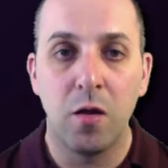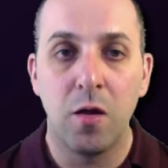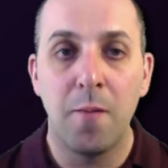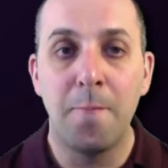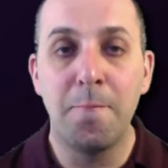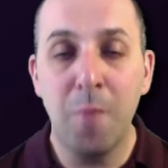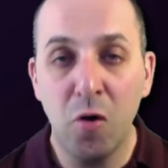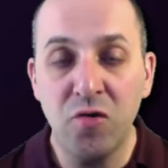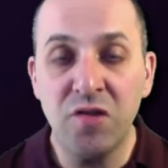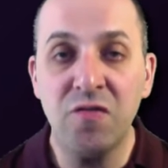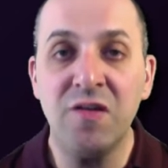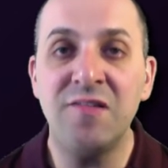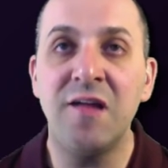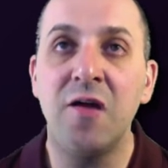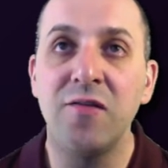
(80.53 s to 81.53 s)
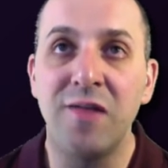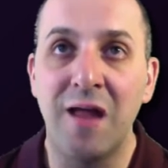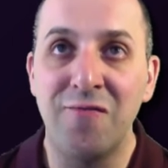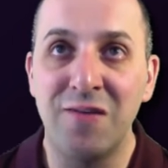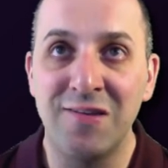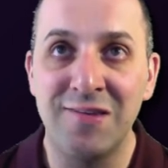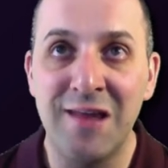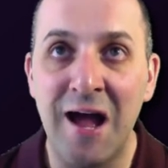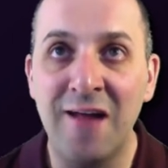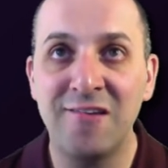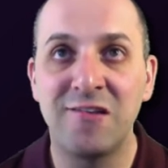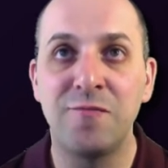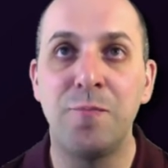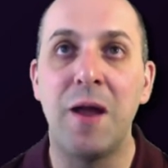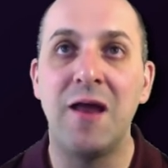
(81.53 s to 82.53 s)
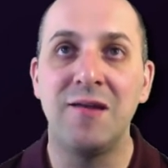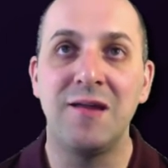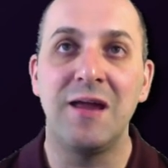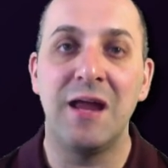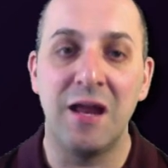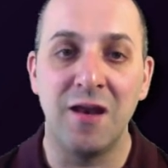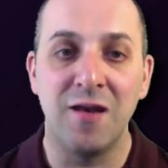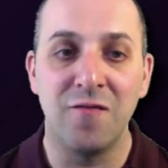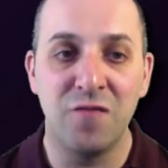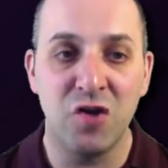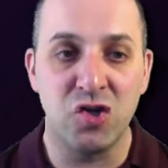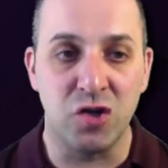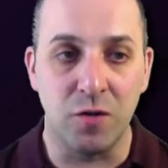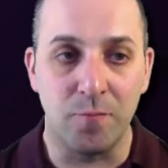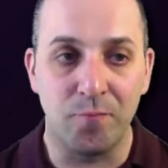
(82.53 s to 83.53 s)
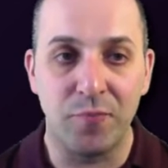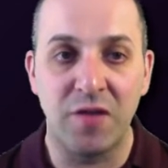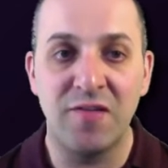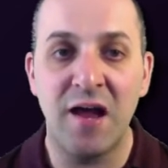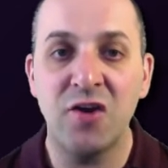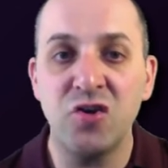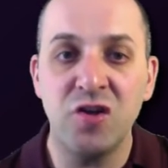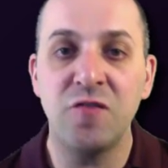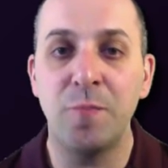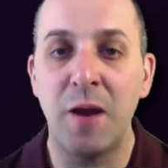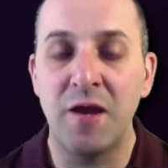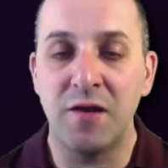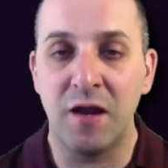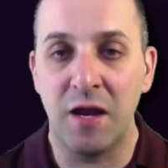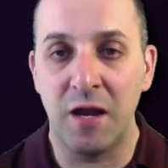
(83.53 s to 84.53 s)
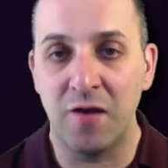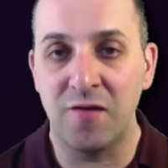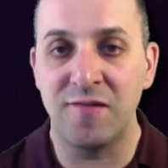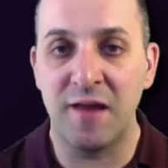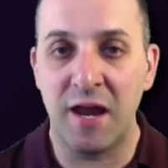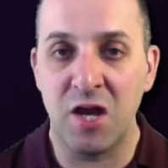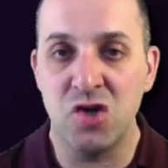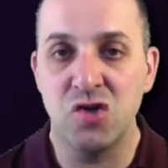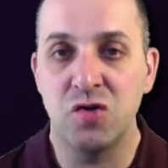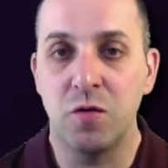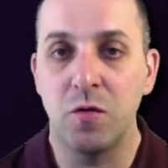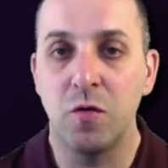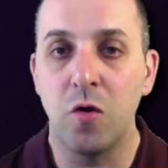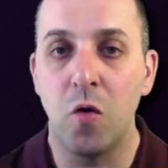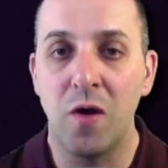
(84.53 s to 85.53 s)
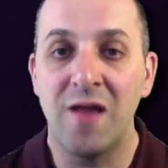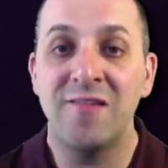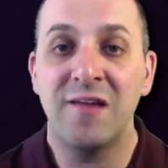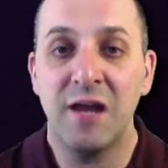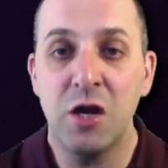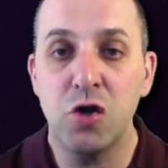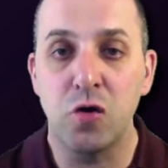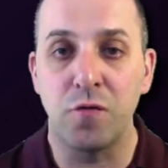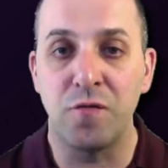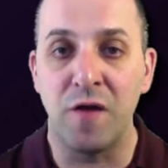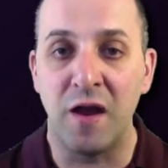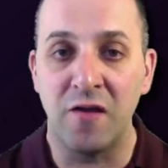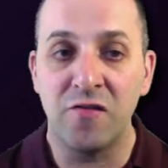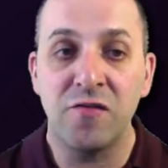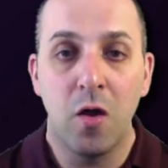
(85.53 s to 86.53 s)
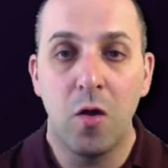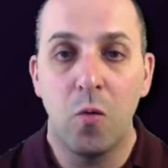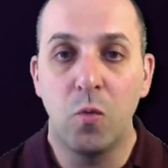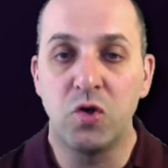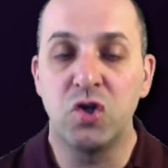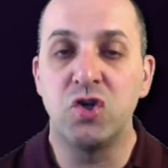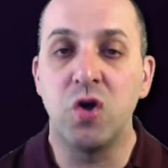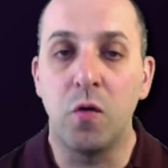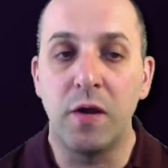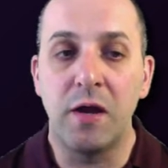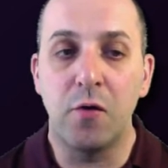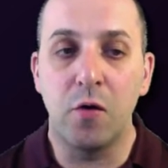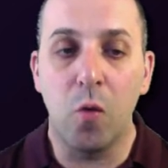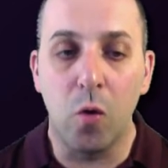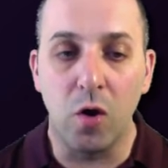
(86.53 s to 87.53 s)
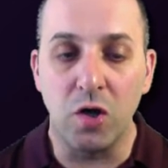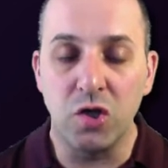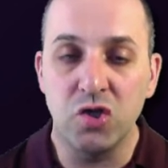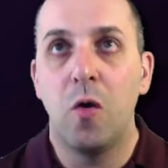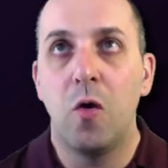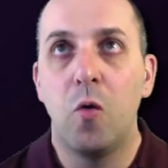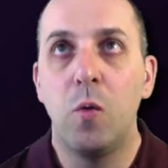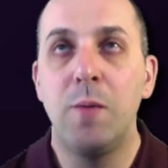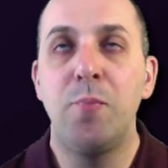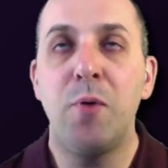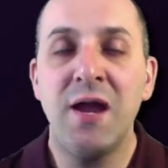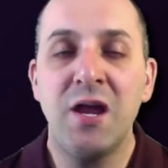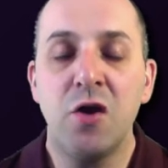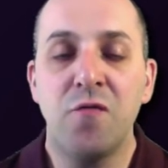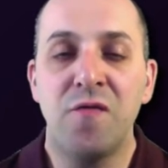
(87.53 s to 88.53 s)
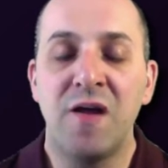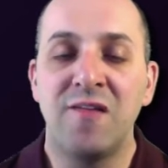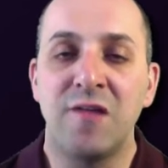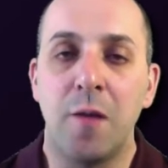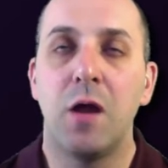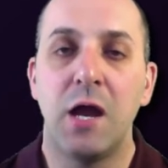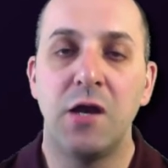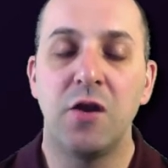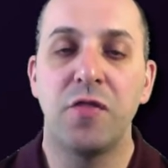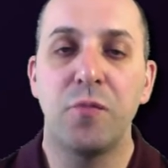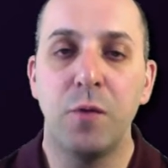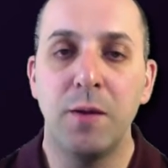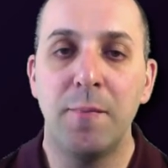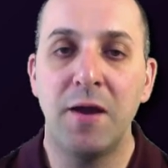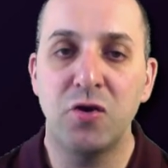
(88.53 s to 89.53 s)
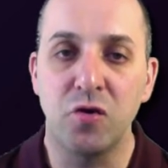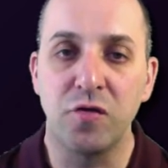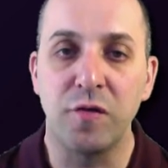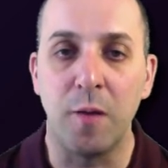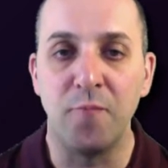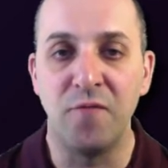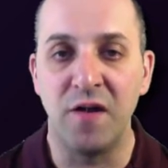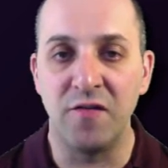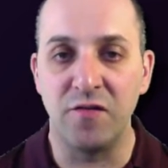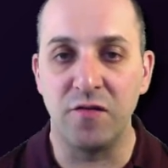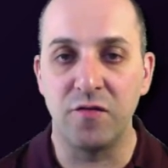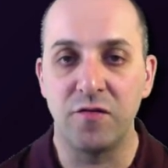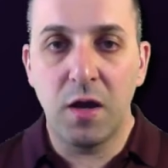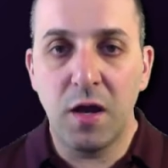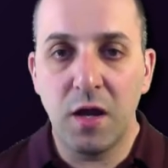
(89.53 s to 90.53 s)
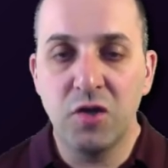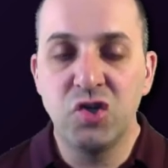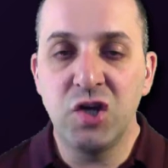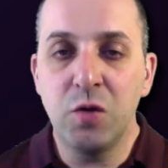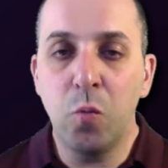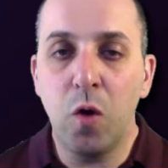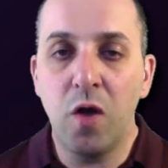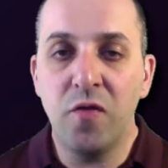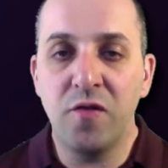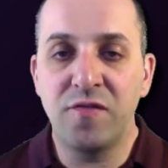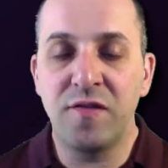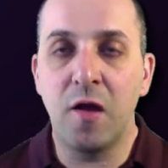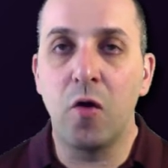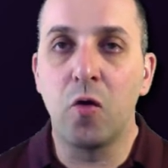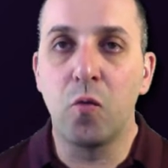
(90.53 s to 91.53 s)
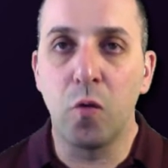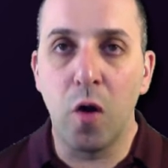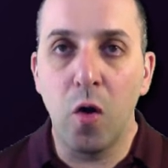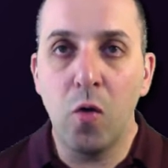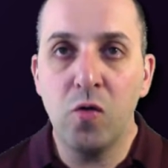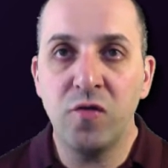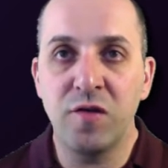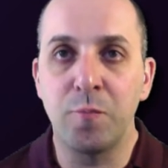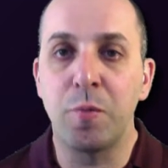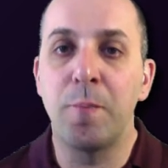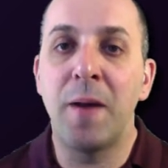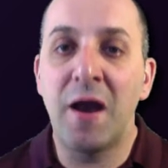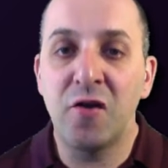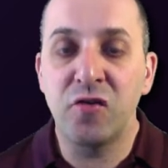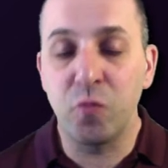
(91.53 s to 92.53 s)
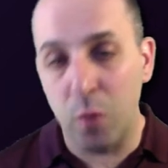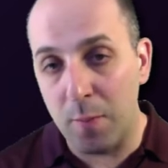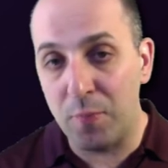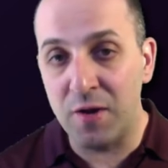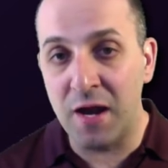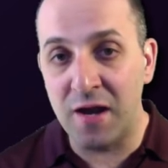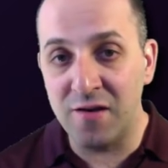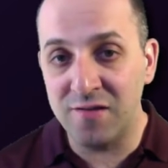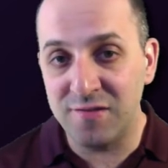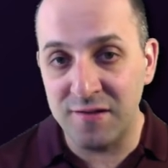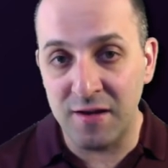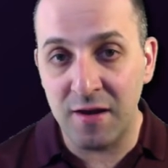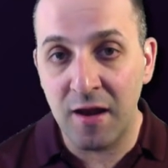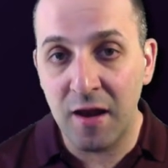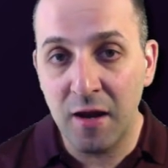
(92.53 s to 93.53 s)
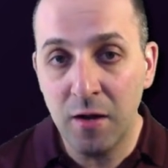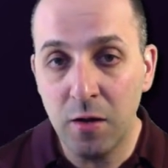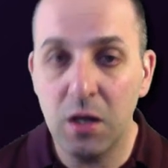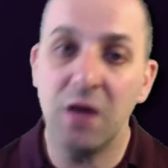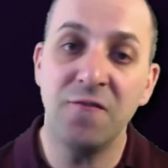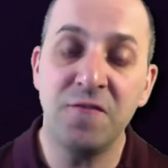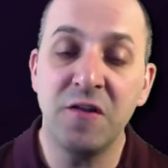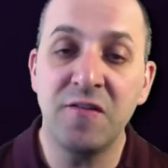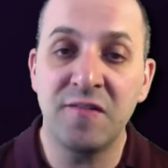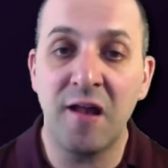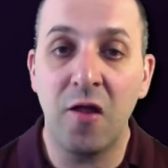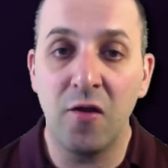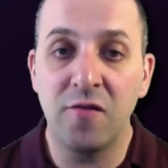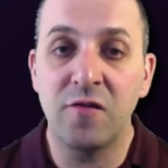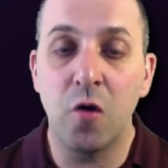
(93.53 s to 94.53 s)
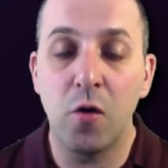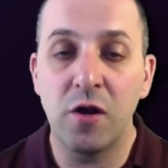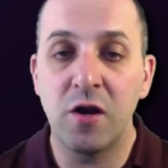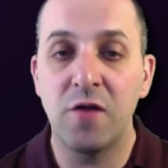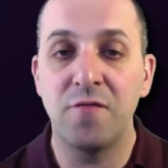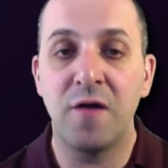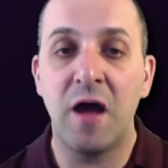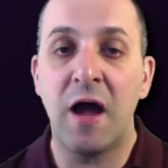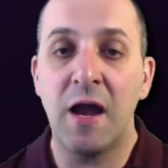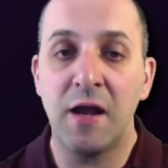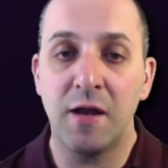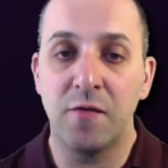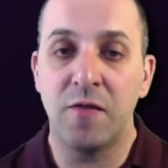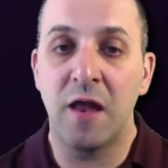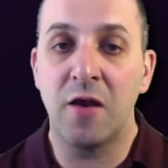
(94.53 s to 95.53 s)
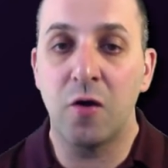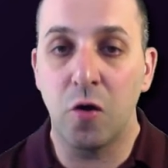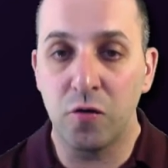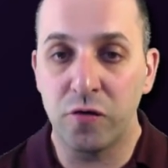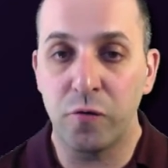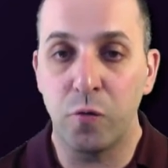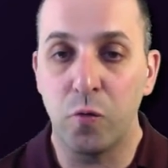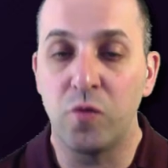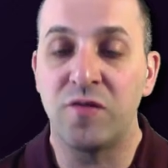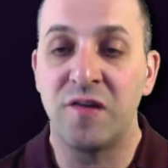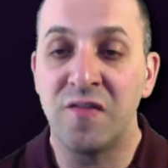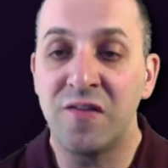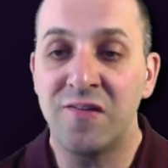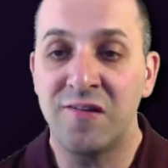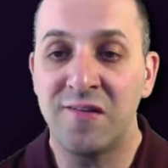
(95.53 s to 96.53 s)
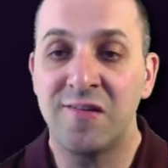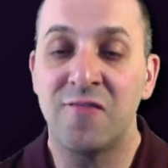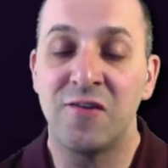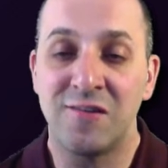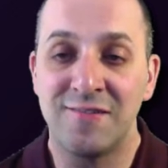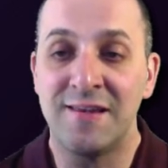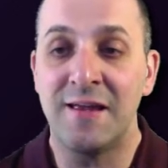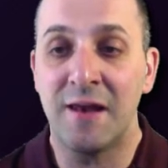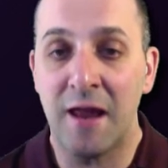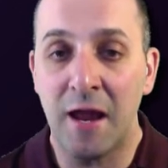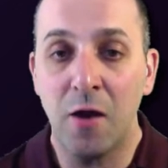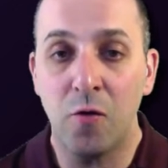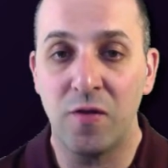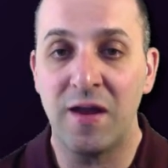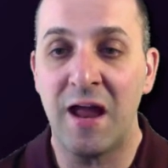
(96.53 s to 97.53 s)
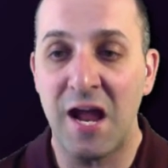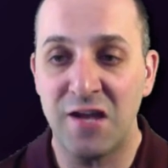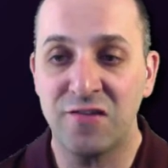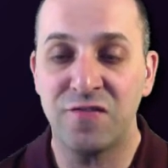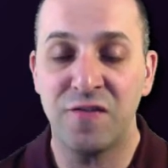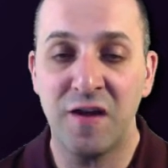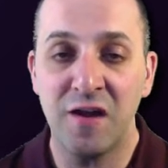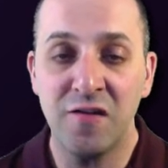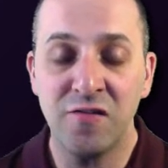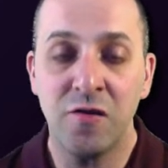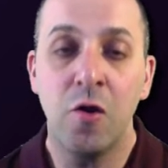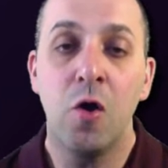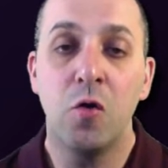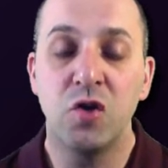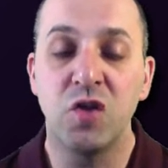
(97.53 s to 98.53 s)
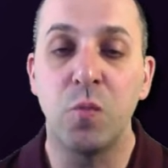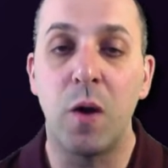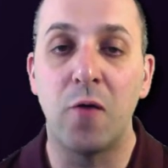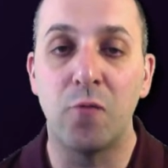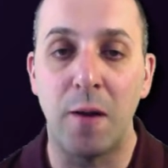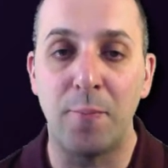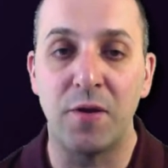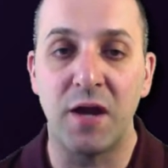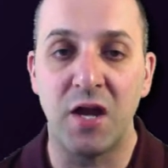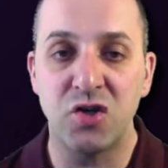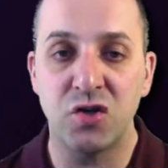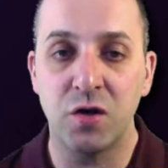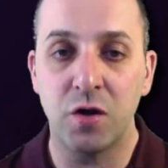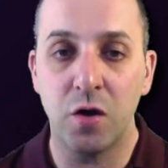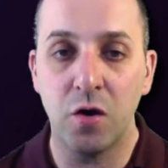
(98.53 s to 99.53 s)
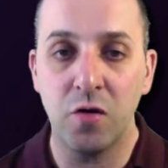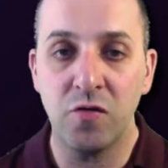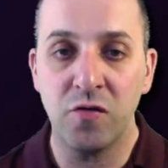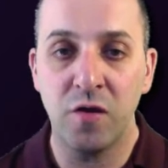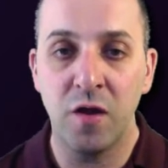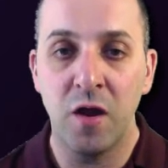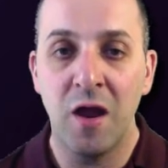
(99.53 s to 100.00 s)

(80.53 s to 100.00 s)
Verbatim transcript: Most of a cell's life is not spent in division. It's actually spent in a stage known as interphase, which is shown here in orange. We break interphase up into three major subphases. In G one, the cell grows and prepares to replicate its D N A. If the cell is going to divide, it then goes through synthesis of its D N A, or the S phase, which is where replication occurs.